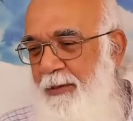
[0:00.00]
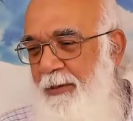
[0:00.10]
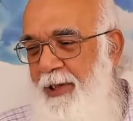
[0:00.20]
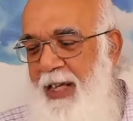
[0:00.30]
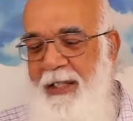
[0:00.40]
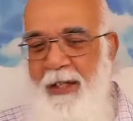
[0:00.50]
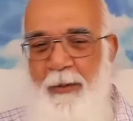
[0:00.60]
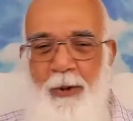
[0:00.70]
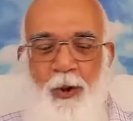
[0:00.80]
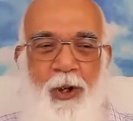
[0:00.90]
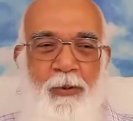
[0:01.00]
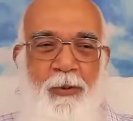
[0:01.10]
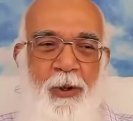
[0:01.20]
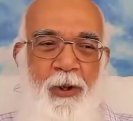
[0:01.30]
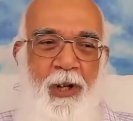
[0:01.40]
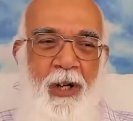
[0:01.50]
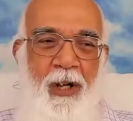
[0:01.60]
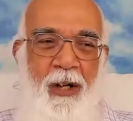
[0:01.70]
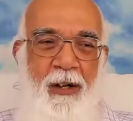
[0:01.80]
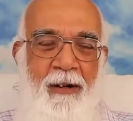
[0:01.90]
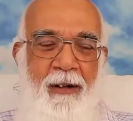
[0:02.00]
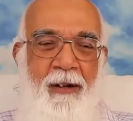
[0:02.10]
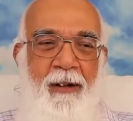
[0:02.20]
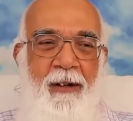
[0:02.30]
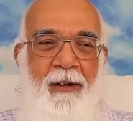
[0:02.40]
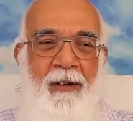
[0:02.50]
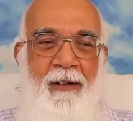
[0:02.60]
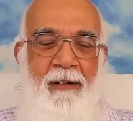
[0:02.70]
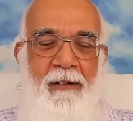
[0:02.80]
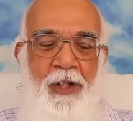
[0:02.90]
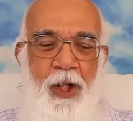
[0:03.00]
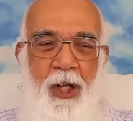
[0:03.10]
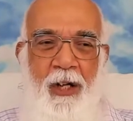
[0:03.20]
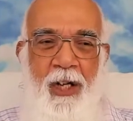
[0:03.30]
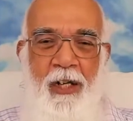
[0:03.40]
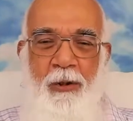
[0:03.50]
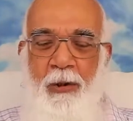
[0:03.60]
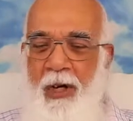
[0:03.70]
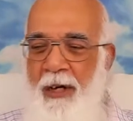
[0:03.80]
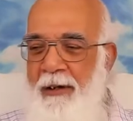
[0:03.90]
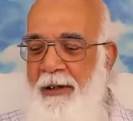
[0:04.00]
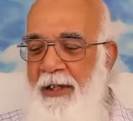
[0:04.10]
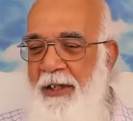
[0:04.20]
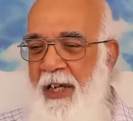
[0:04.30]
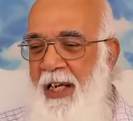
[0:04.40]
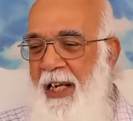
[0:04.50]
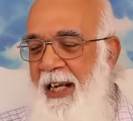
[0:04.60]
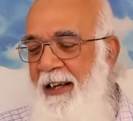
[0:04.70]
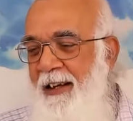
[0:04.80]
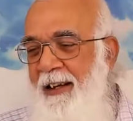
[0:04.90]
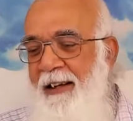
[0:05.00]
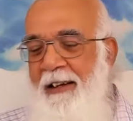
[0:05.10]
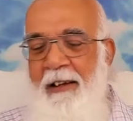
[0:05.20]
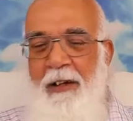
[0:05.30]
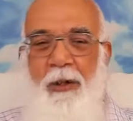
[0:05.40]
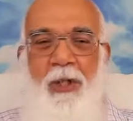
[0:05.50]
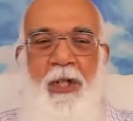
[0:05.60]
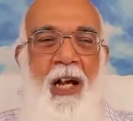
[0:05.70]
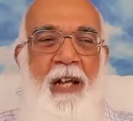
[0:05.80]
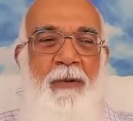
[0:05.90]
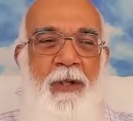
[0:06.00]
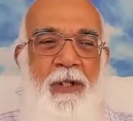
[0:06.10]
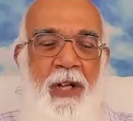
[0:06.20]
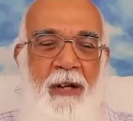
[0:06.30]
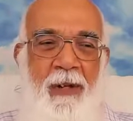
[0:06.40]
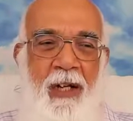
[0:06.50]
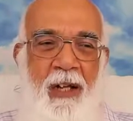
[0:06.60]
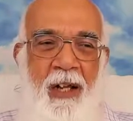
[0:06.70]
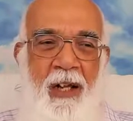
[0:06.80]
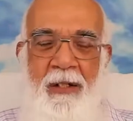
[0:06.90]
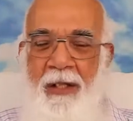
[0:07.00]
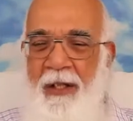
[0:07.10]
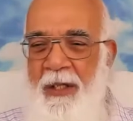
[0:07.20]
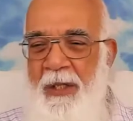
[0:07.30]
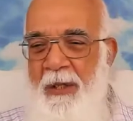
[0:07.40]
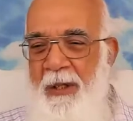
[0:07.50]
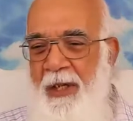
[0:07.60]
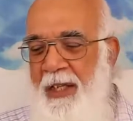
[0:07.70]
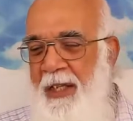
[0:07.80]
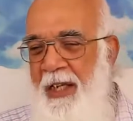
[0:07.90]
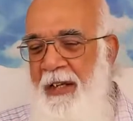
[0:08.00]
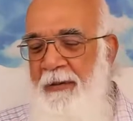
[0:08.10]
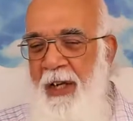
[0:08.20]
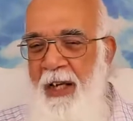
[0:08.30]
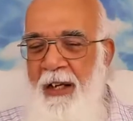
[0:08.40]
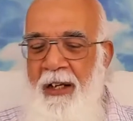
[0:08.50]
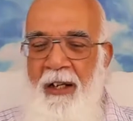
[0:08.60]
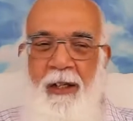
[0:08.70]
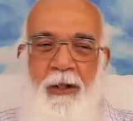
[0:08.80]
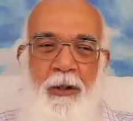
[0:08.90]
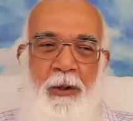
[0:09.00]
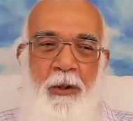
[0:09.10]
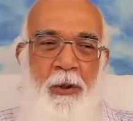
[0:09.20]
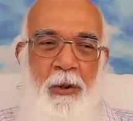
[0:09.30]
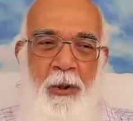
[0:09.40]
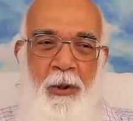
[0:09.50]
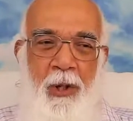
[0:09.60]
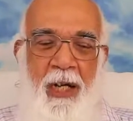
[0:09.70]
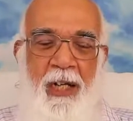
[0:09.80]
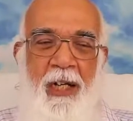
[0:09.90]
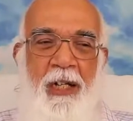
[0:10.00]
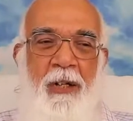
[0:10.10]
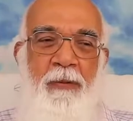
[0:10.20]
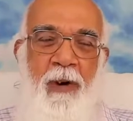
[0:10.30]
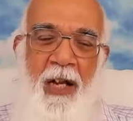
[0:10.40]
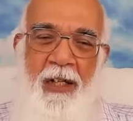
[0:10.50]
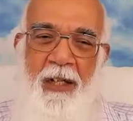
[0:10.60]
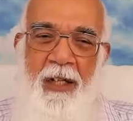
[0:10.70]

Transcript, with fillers: That's a beautiful journey you are undertaking. You see, I was giving a lesson yesterday in the evening, so I redefined.